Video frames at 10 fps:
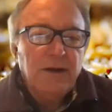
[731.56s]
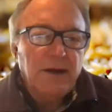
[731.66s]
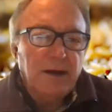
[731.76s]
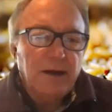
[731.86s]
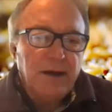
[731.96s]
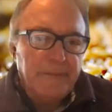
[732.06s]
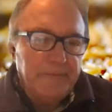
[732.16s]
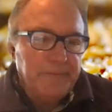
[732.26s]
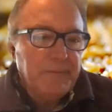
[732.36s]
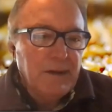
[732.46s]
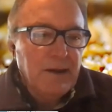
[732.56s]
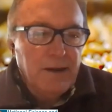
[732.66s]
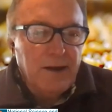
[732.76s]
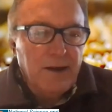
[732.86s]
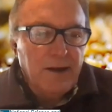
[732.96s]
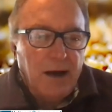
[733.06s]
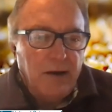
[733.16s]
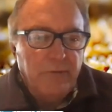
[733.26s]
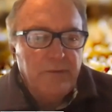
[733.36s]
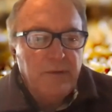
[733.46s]

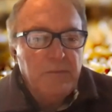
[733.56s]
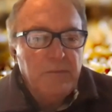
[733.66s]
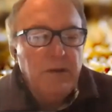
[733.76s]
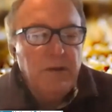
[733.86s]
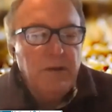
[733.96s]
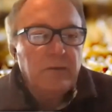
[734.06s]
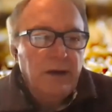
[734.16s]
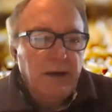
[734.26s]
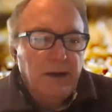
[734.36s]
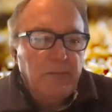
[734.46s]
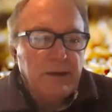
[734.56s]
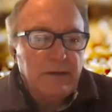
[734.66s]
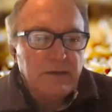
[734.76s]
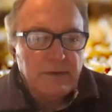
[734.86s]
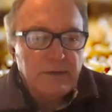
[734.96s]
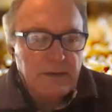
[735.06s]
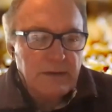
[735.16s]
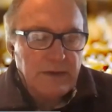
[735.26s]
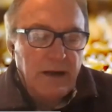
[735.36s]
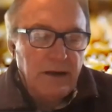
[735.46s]
of the bees. But there's a
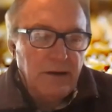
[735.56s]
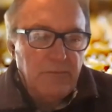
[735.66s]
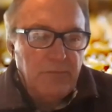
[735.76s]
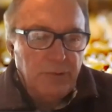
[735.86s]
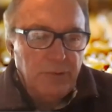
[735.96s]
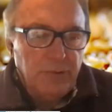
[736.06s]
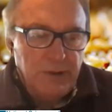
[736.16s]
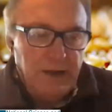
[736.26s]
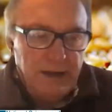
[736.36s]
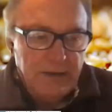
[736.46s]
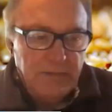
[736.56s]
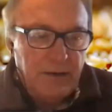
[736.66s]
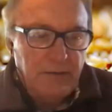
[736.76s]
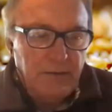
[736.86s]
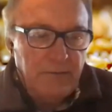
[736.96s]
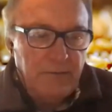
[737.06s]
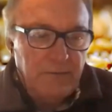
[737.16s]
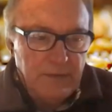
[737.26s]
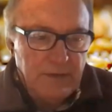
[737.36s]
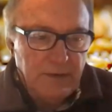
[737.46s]
second important aspect of
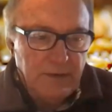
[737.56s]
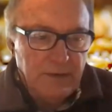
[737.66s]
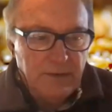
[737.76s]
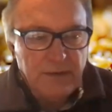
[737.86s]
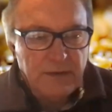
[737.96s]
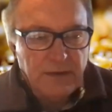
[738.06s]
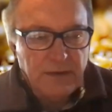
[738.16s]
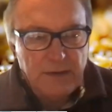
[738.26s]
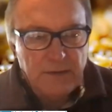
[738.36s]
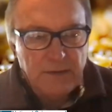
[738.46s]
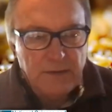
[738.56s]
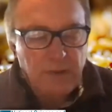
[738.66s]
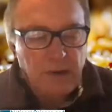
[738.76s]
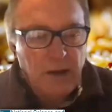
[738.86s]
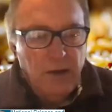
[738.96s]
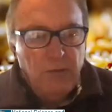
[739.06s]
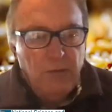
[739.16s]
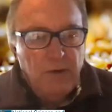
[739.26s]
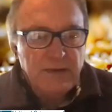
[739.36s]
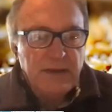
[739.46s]
citizen science,
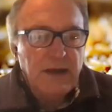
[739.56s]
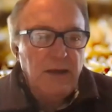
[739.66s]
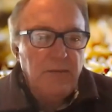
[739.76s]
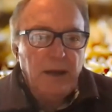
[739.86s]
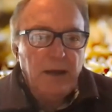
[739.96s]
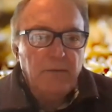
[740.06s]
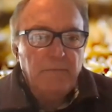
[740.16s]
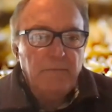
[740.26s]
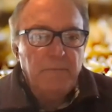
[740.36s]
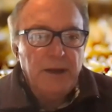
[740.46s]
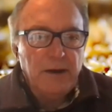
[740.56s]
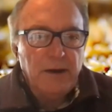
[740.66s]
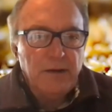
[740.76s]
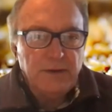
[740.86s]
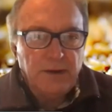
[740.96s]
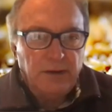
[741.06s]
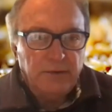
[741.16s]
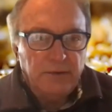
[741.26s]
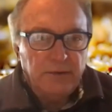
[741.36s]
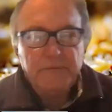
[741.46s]
which is the keeping of bee
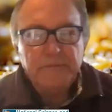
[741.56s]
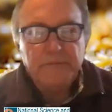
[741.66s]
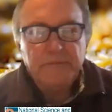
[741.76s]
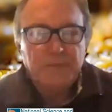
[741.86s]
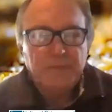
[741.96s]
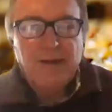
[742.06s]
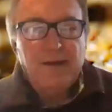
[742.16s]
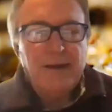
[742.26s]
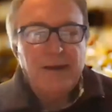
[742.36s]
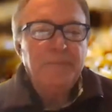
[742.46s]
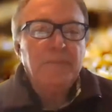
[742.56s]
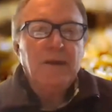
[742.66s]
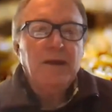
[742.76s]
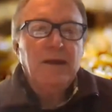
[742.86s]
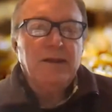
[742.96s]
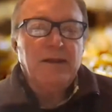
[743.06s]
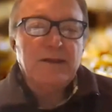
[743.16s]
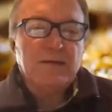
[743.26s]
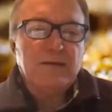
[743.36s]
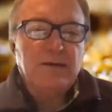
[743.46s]
hotels.
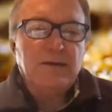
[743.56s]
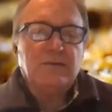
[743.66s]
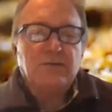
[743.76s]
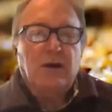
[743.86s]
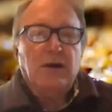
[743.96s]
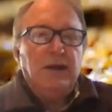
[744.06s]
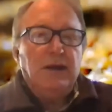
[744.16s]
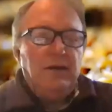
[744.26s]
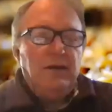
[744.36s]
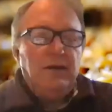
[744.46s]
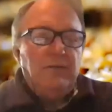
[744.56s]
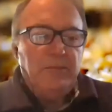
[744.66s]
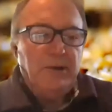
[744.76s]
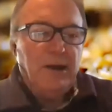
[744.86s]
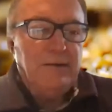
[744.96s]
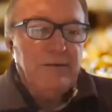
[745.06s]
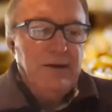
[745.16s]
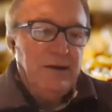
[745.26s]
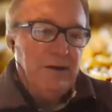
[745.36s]
That's a strongly developing